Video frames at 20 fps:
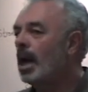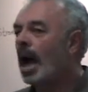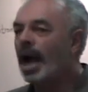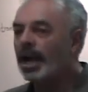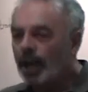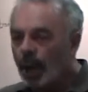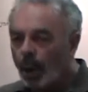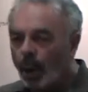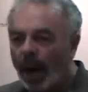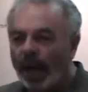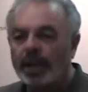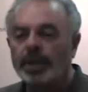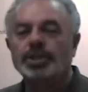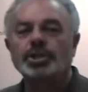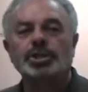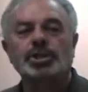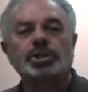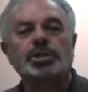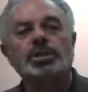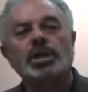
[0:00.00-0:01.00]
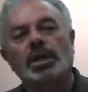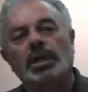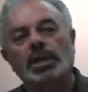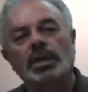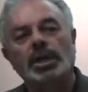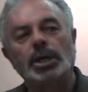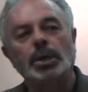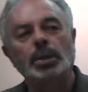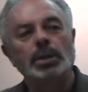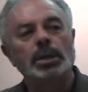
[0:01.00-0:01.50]
I don't want to just
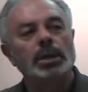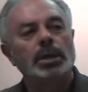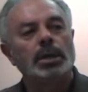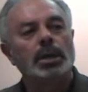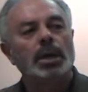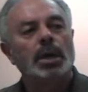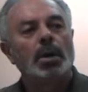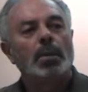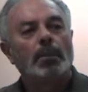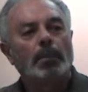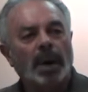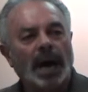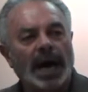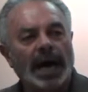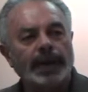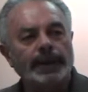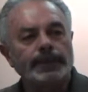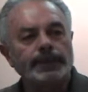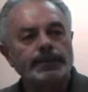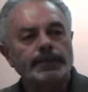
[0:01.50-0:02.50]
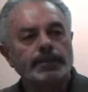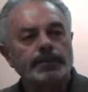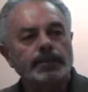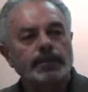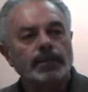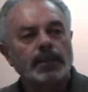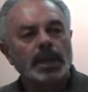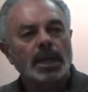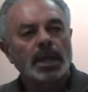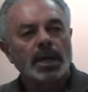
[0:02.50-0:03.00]
tell you, but
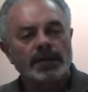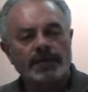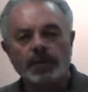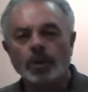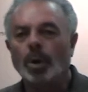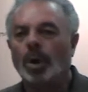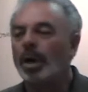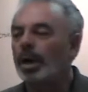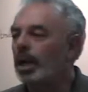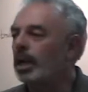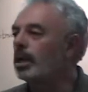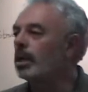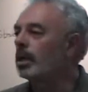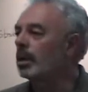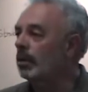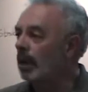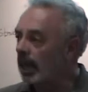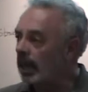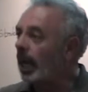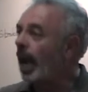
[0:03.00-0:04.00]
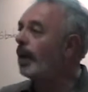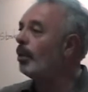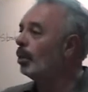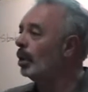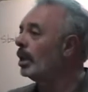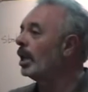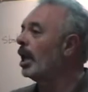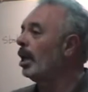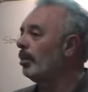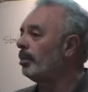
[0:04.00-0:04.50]
if you are incorrect, I
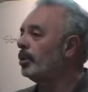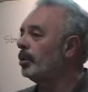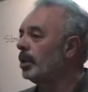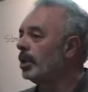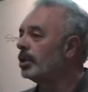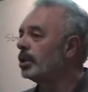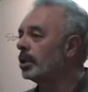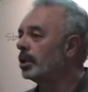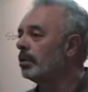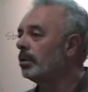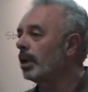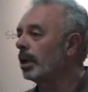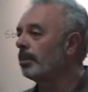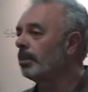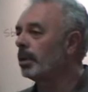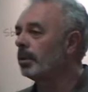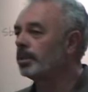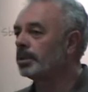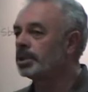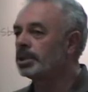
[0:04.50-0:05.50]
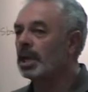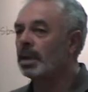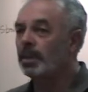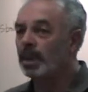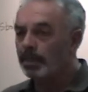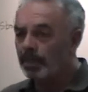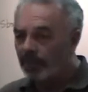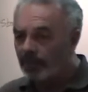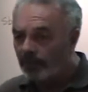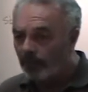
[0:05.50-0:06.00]
will help you get the correct purpose
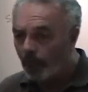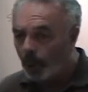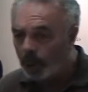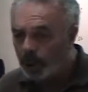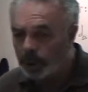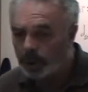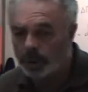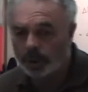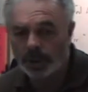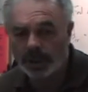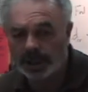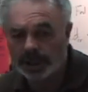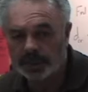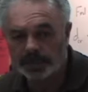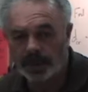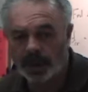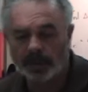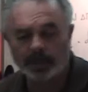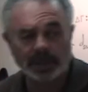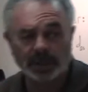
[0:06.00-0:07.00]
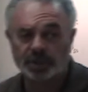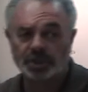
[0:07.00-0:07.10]
statement before you do the experiment.